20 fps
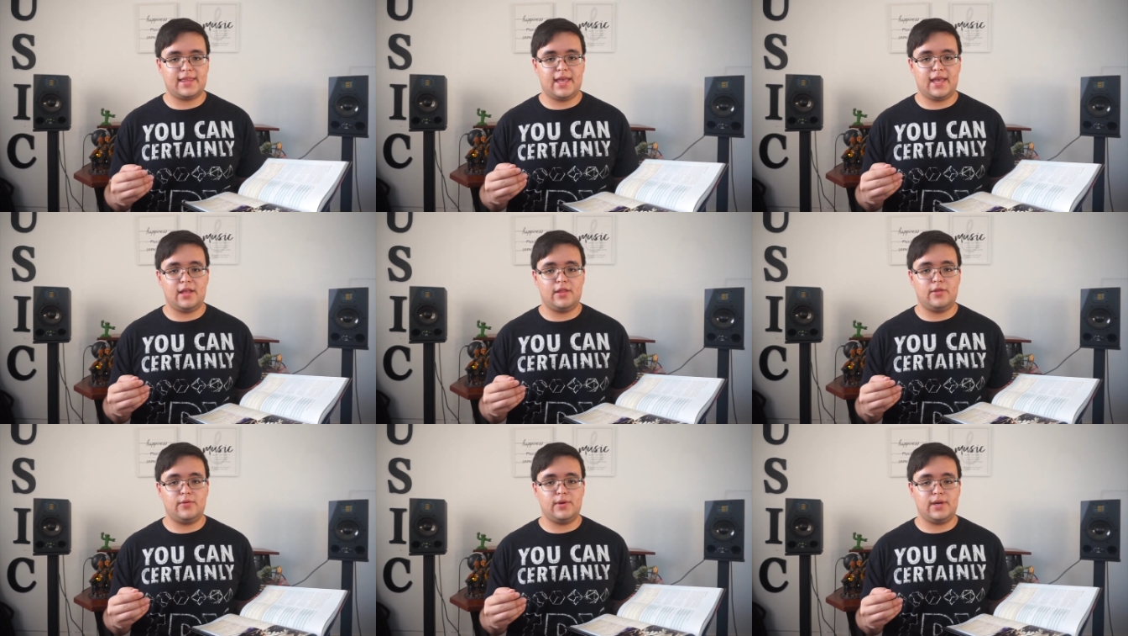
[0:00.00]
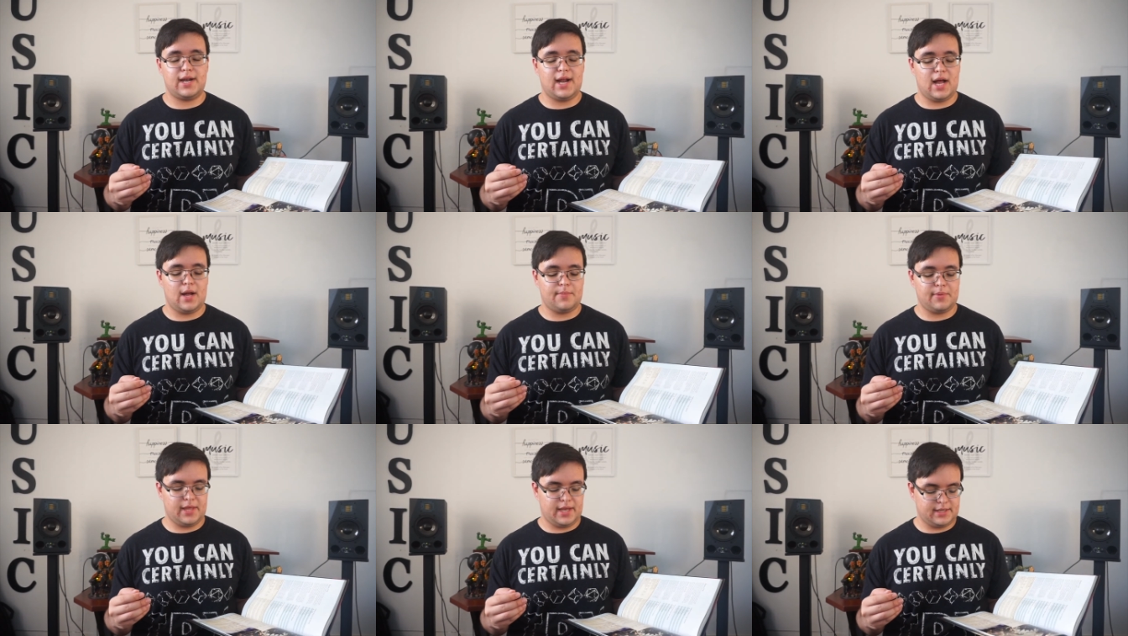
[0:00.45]
they included
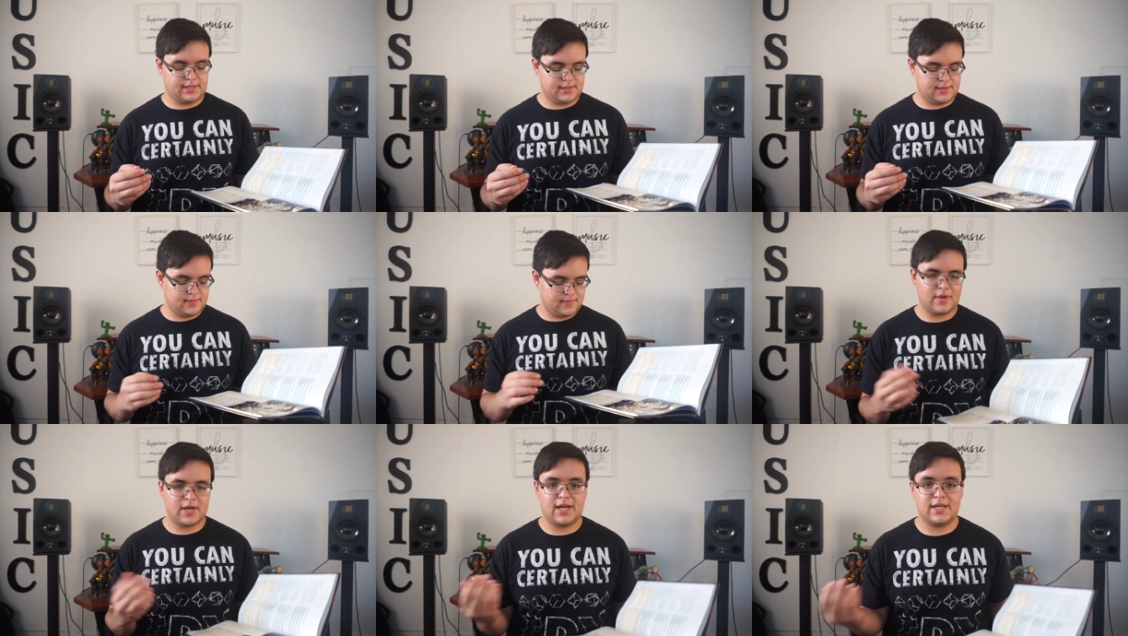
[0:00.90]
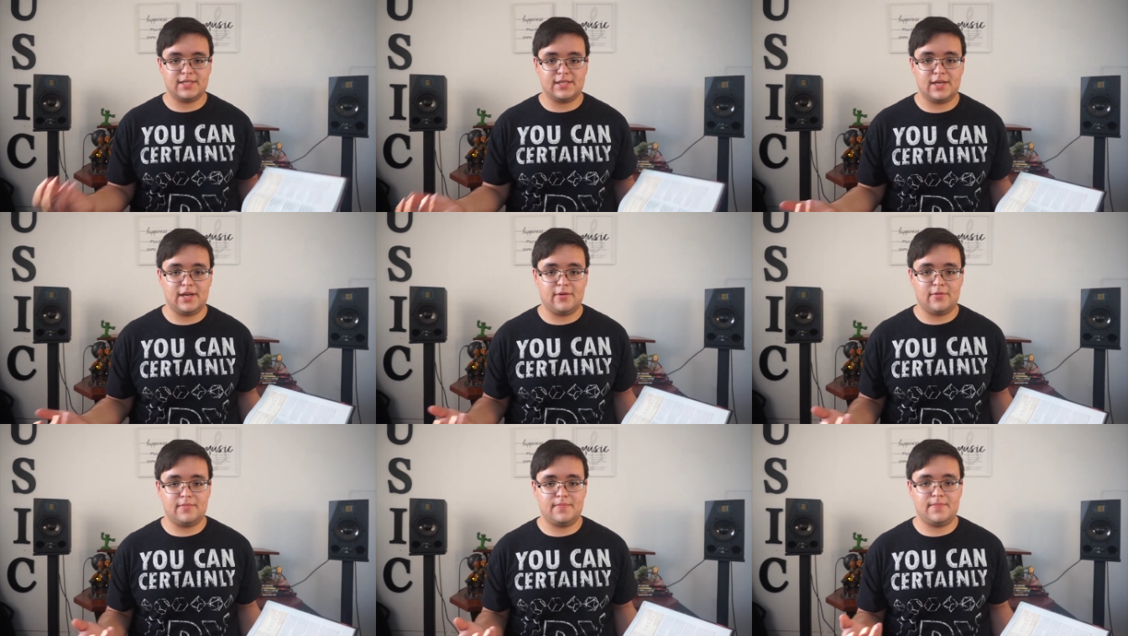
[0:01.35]
hoplites because, you
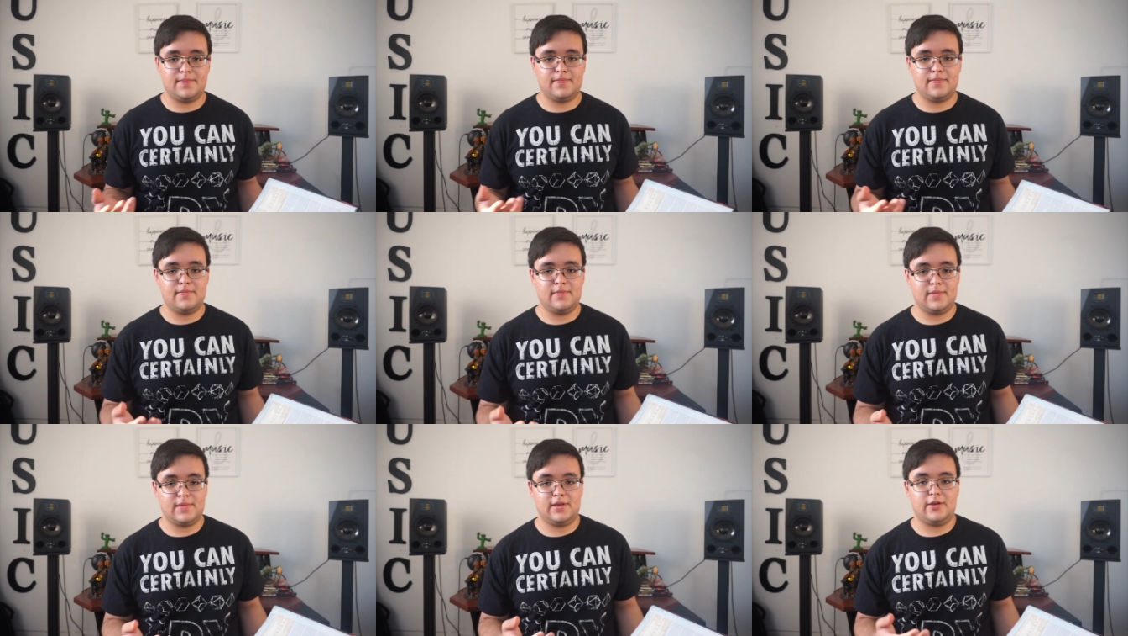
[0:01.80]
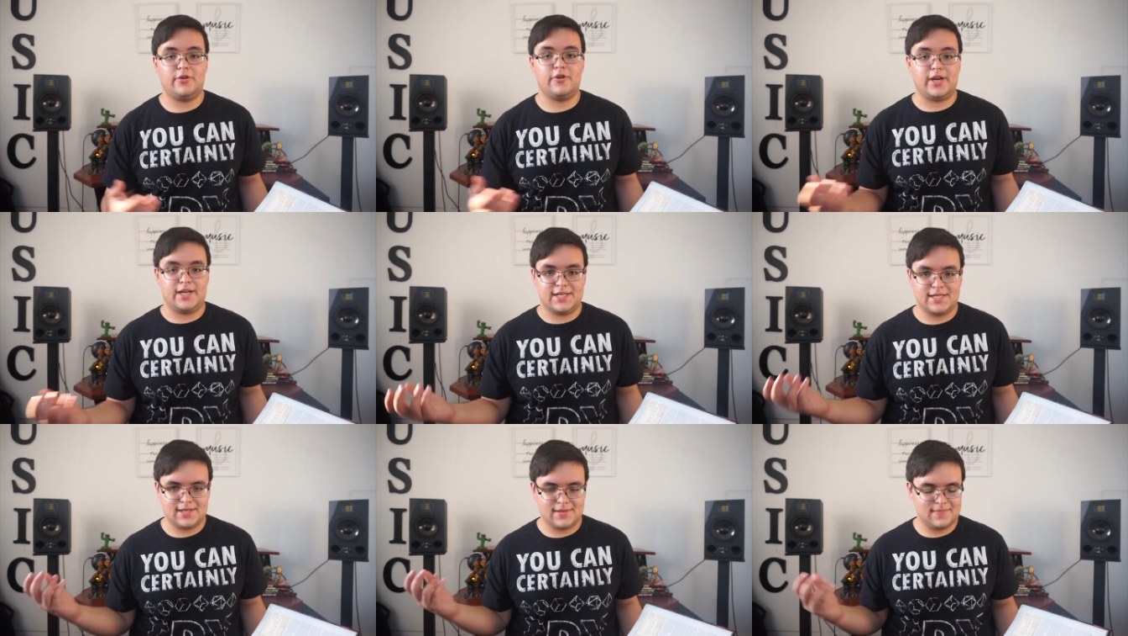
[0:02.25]
know,
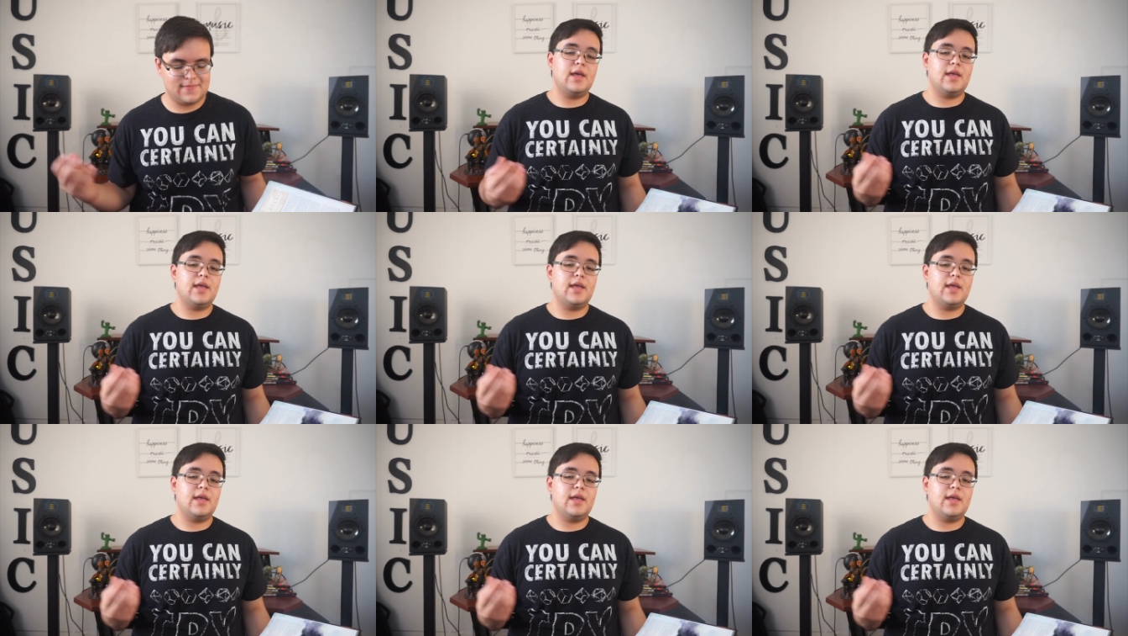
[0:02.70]
Greece.